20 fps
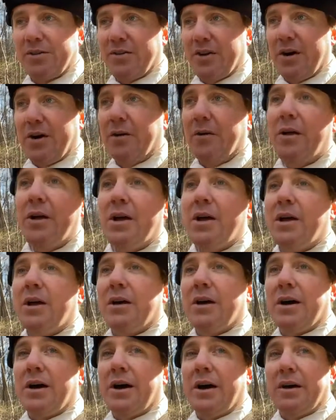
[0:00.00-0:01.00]
So
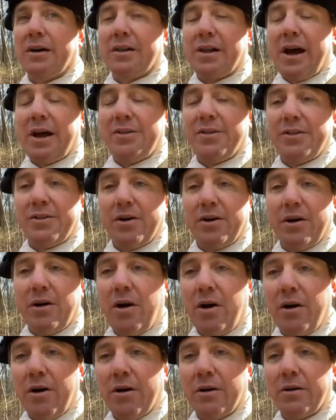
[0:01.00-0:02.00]
glad that there
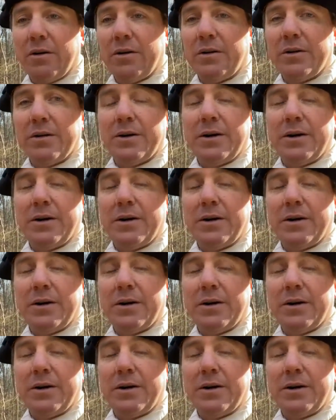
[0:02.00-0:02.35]
are